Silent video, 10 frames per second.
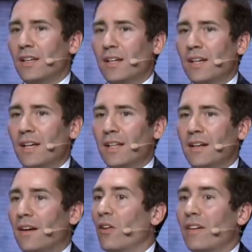
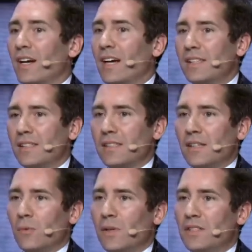There are other cases
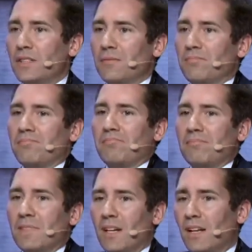in which
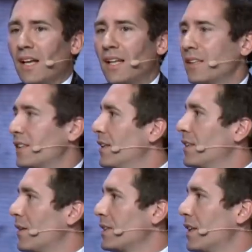client is
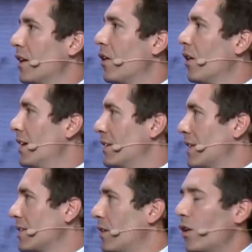
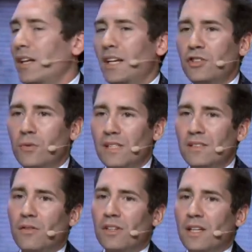interested only in insurance,
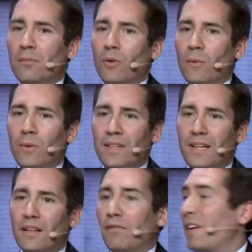for example, when they
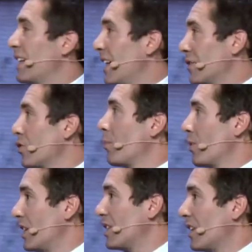are defendants or
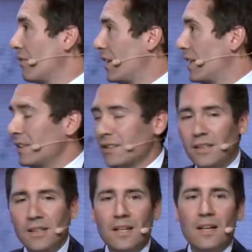potential defendants.
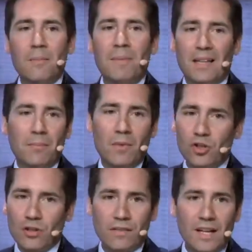But
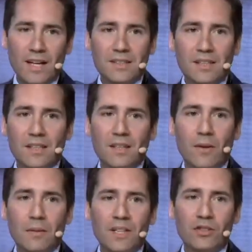most of the cases, in the
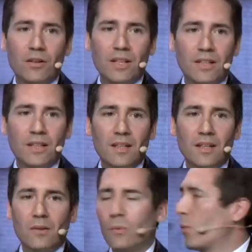great majority,
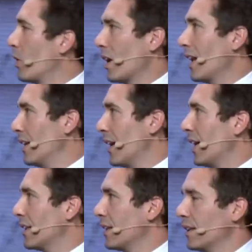we work hand in hand.